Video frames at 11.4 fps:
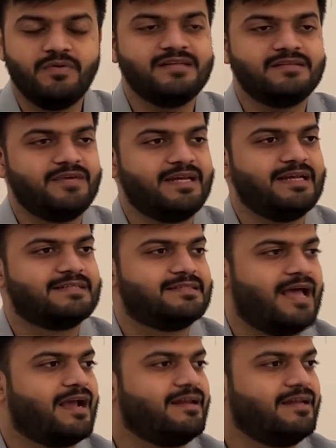is where
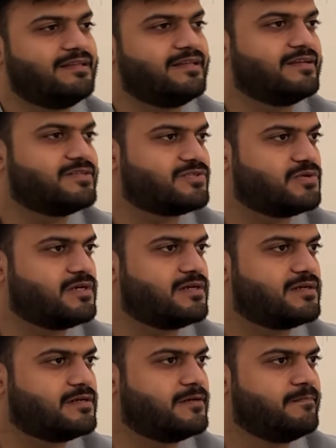exactly things took a
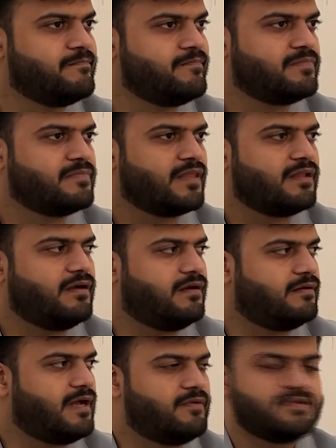turn.
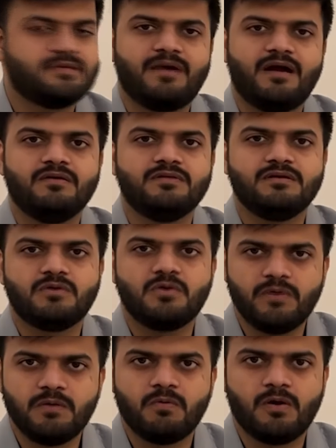I was a part of the
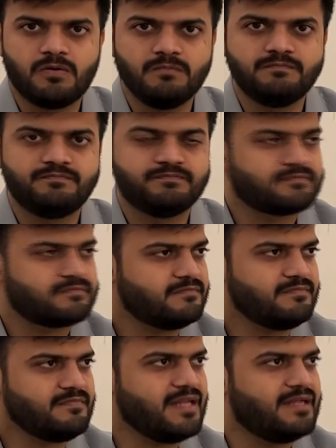COVID War Room.
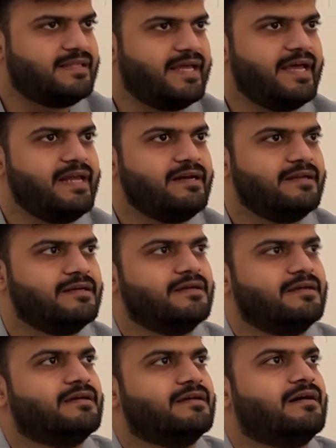There,
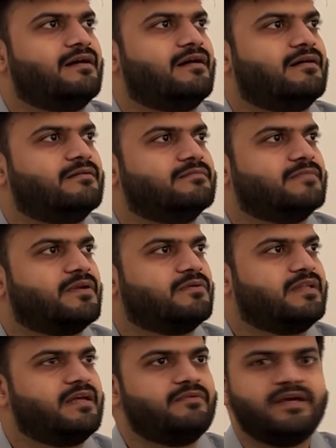there
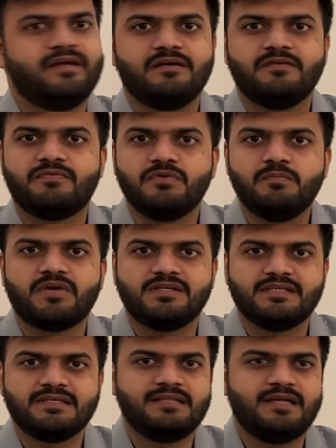were a few
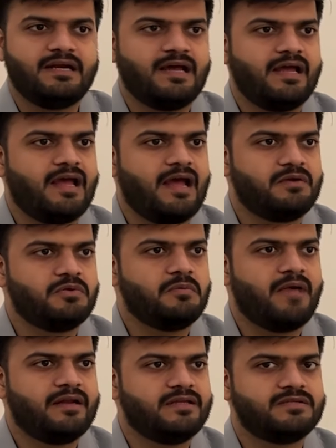projects that I had to
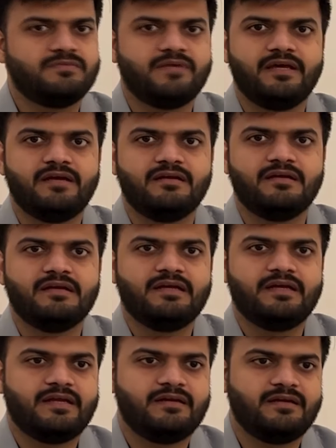manage where
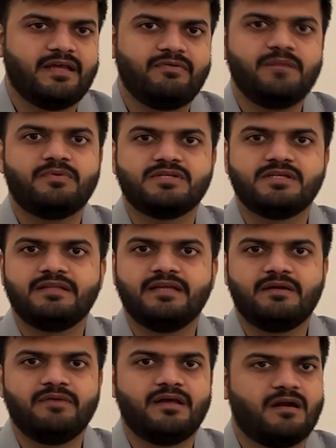in every project
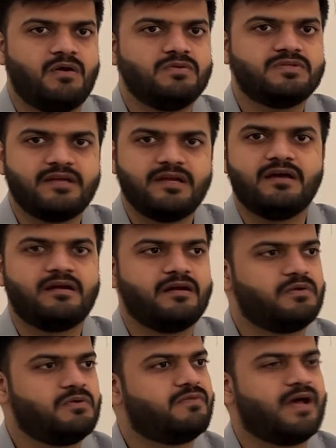there were around
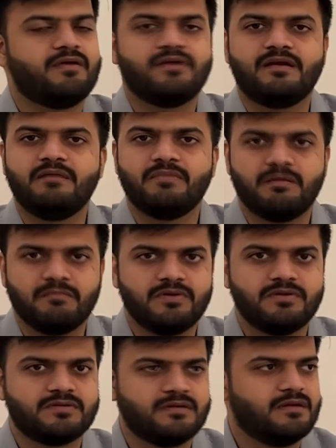300 to 500 members.